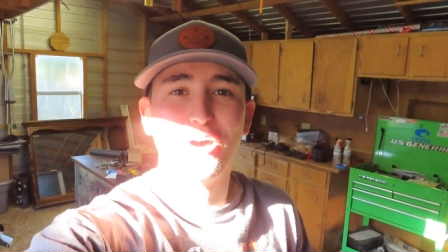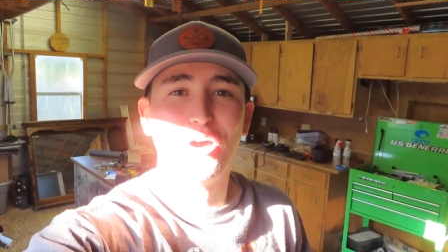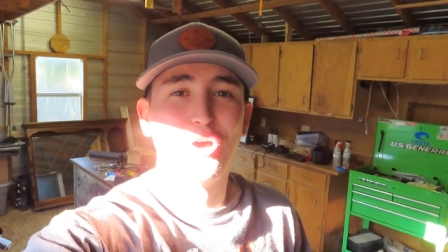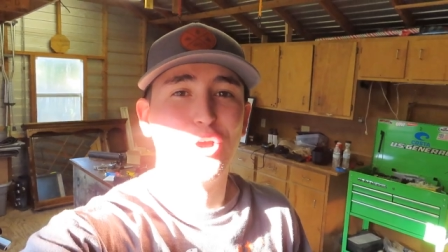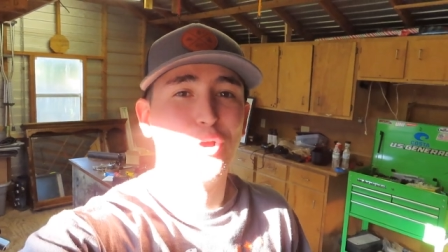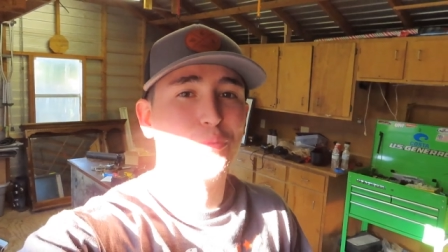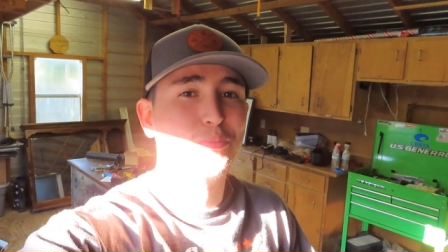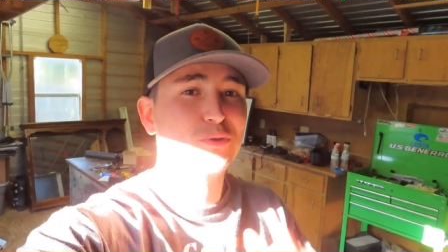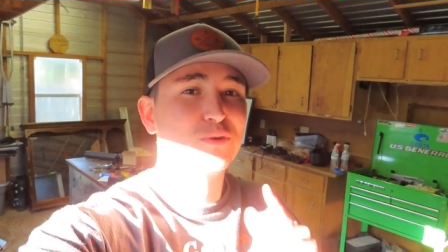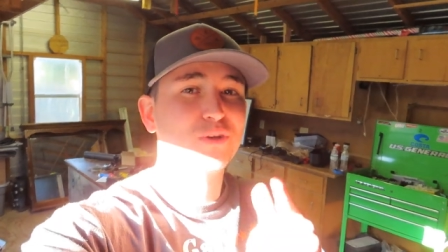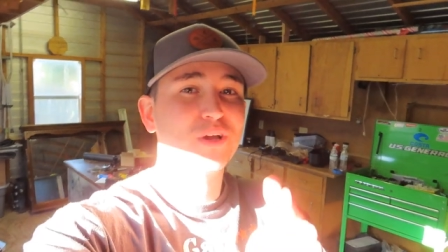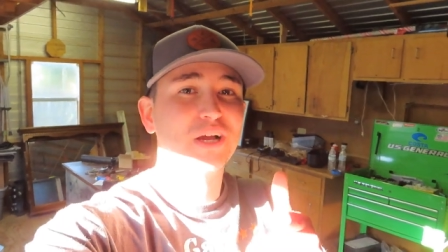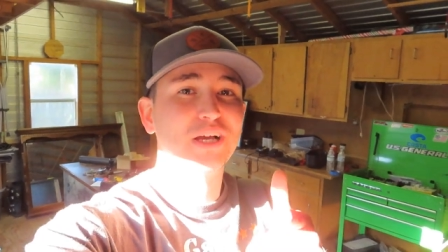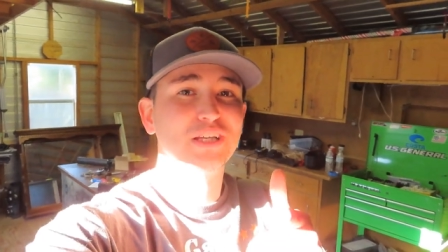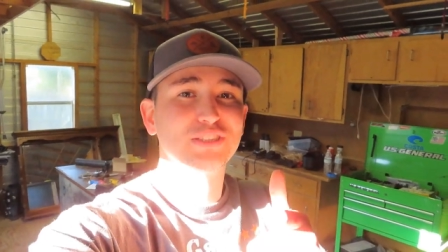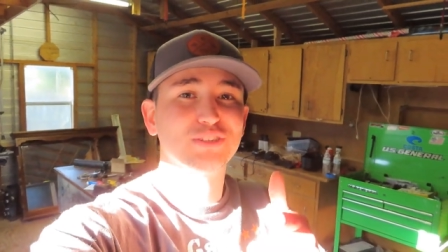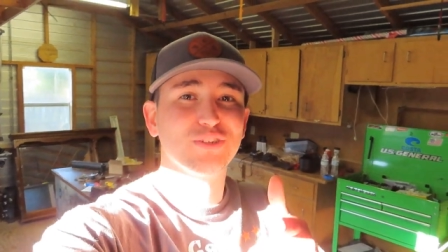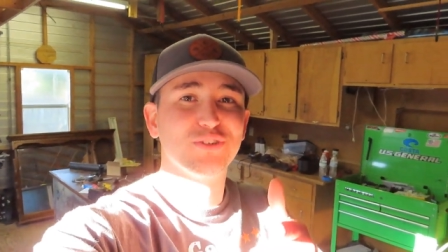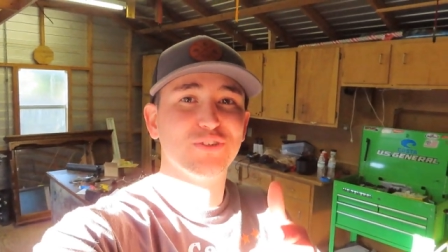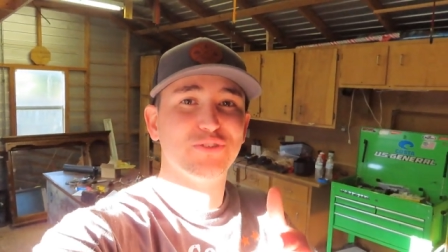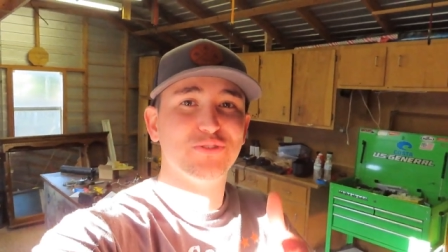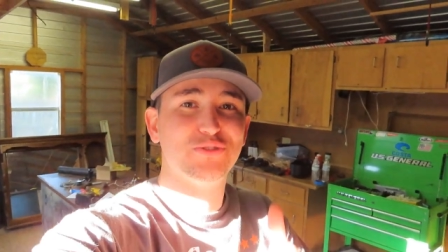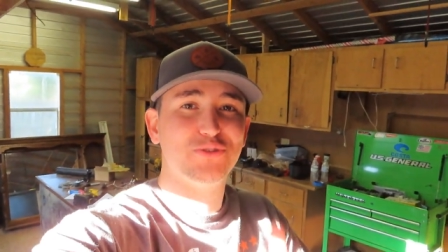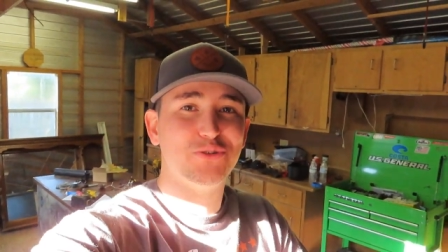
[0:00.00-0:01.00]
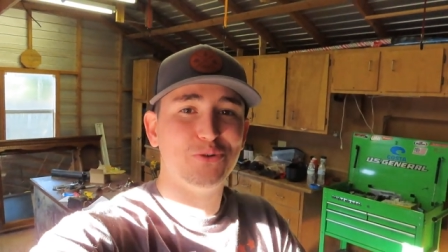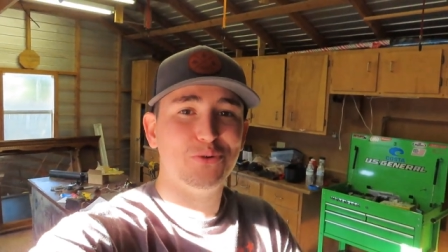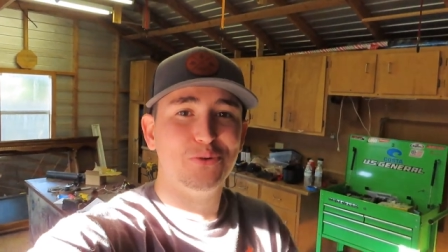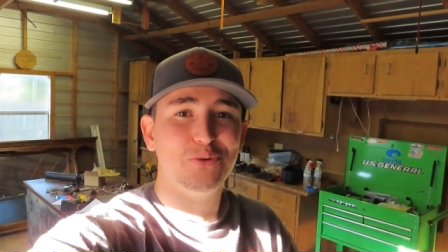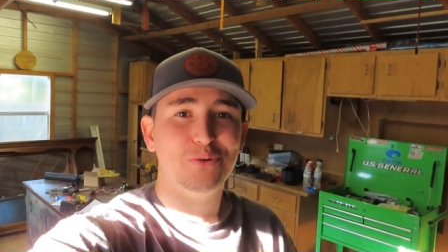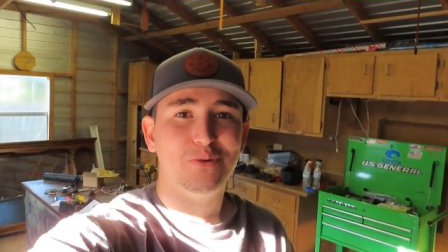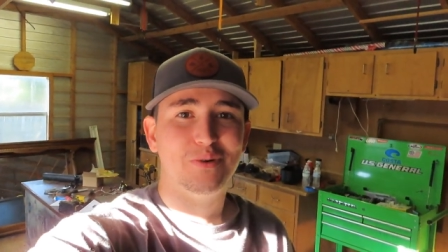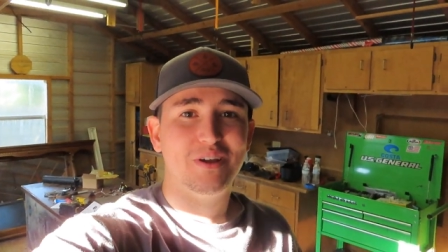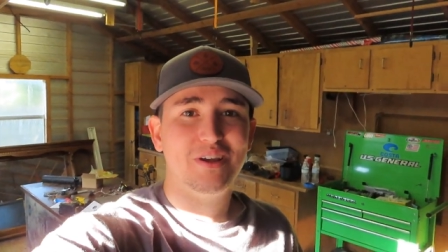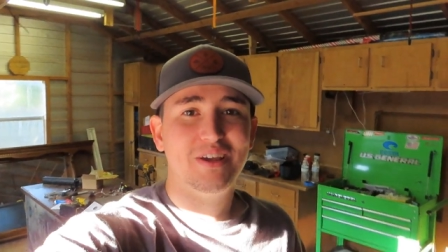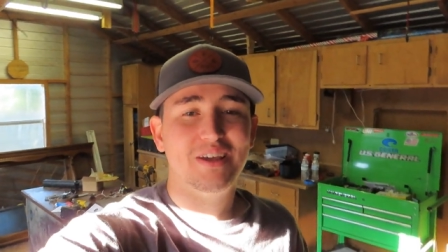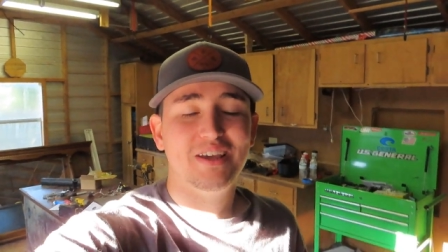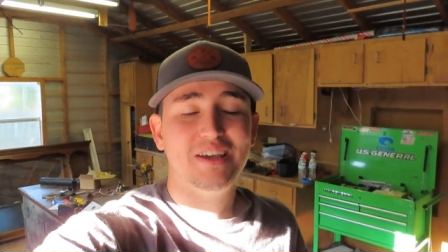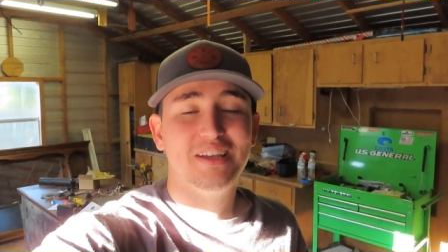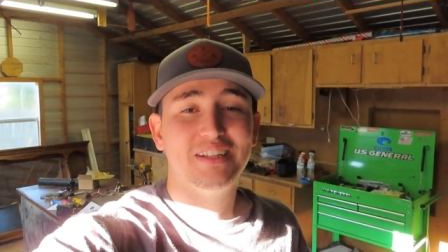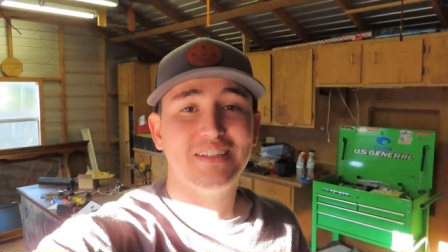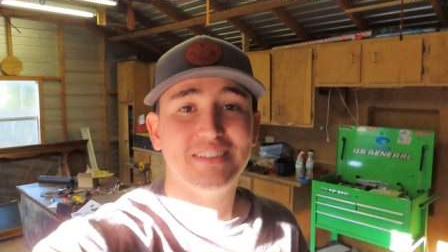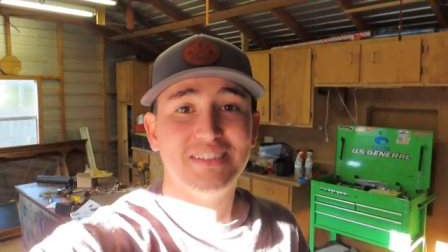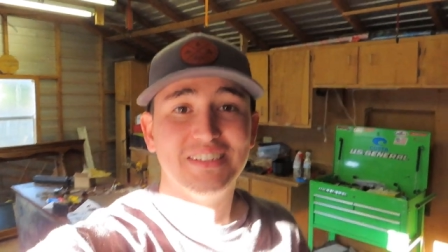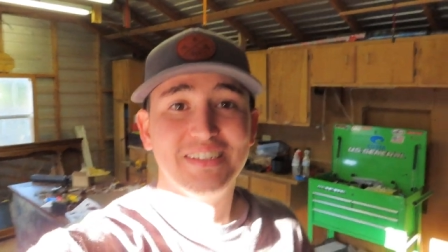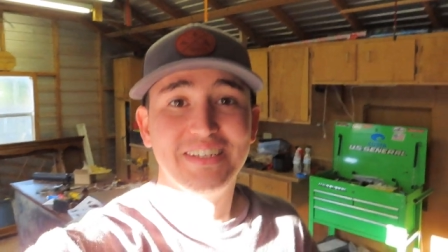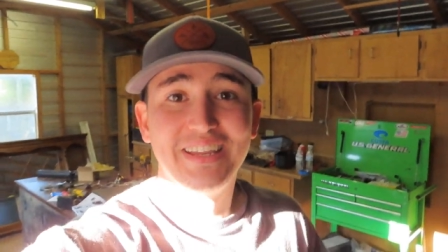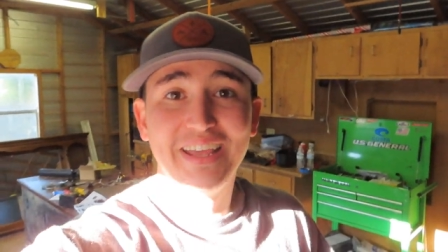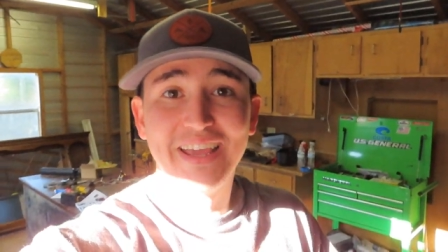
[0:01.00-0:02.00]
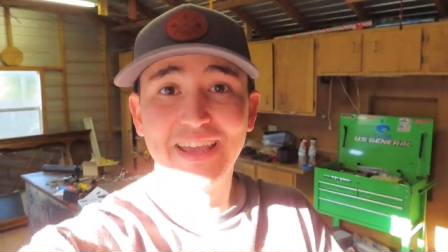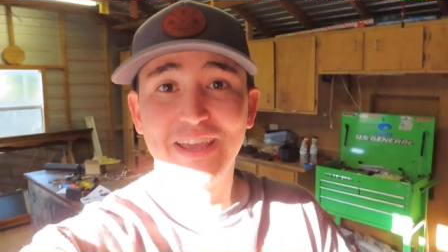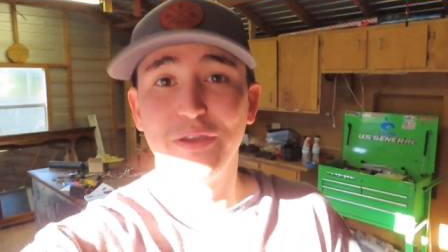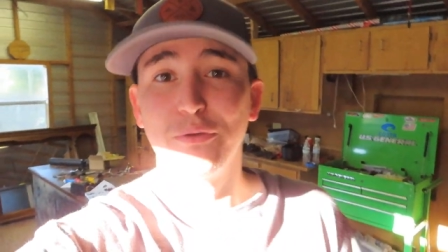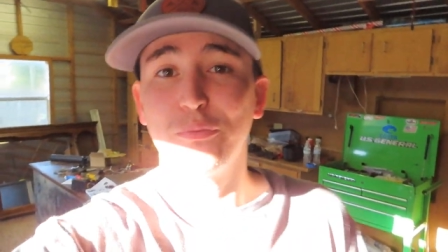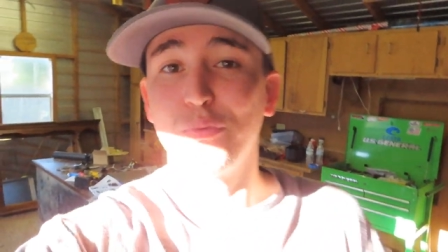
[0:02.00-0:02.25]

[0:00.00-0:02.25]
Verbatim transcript: I hope you guys are too. Today